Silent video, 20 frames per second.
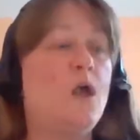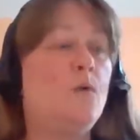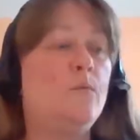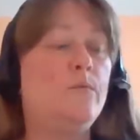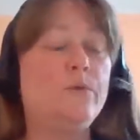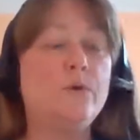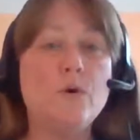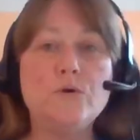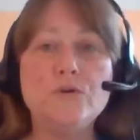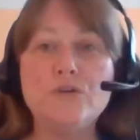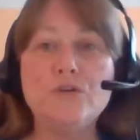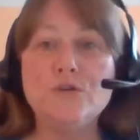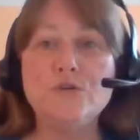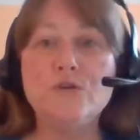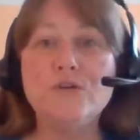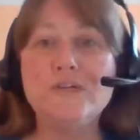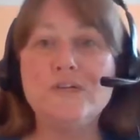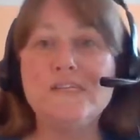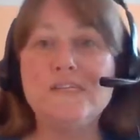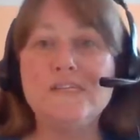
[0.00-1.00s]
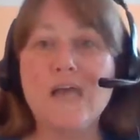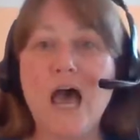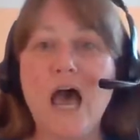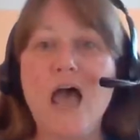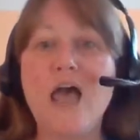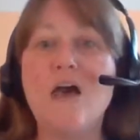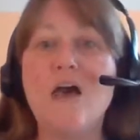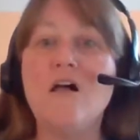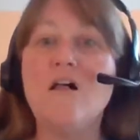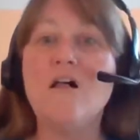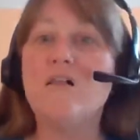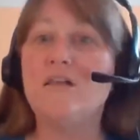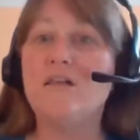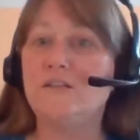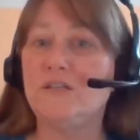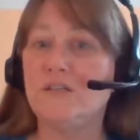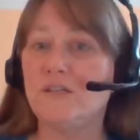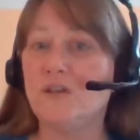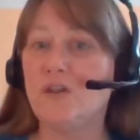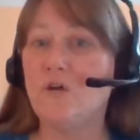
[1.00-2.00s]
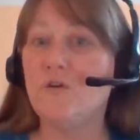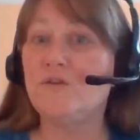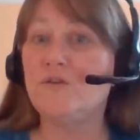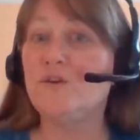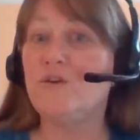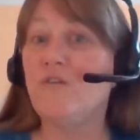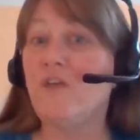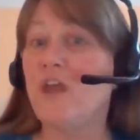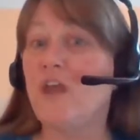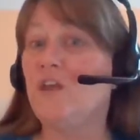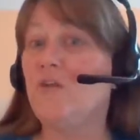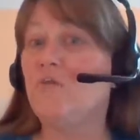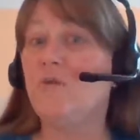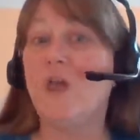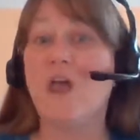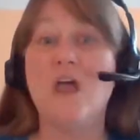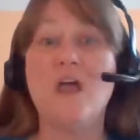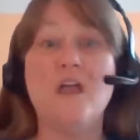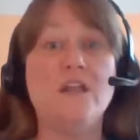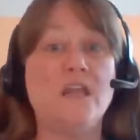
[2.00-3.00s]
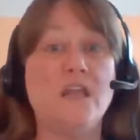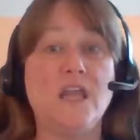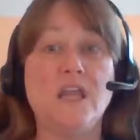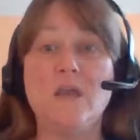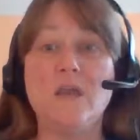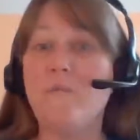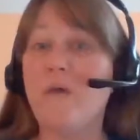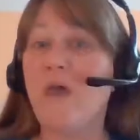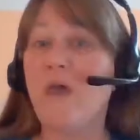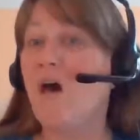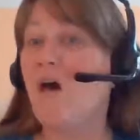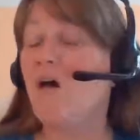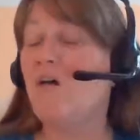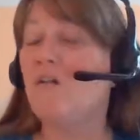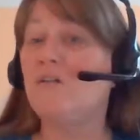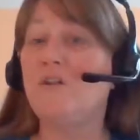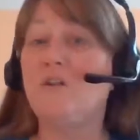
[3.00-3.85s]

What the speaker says: brochure style disclosure that you can email,